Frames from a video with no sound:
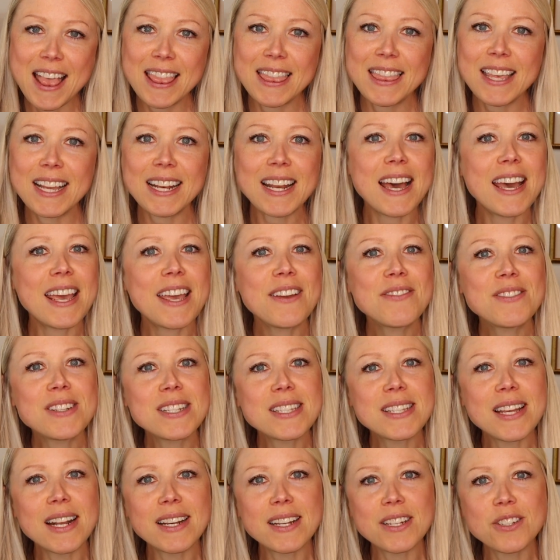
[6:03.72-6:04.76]
that I have
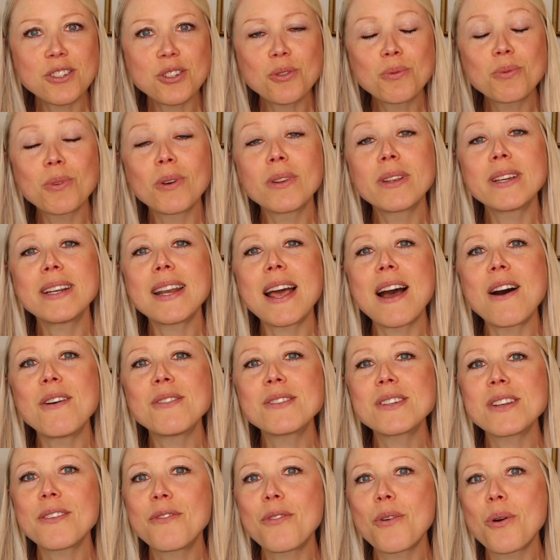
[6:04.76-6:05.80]
decided to roll it
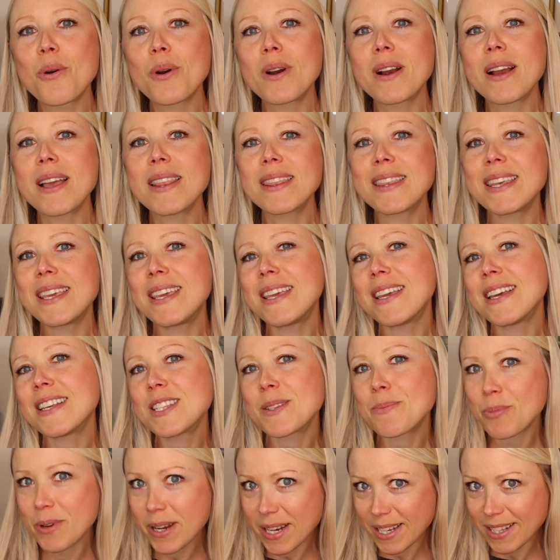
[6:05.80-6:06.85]
out for the
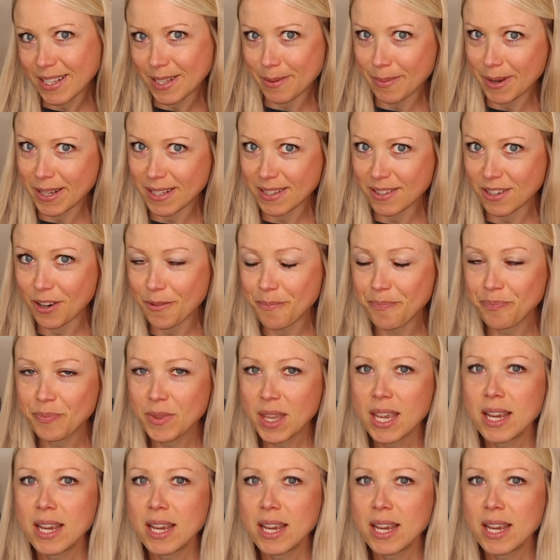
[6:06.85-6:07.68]
spring semester.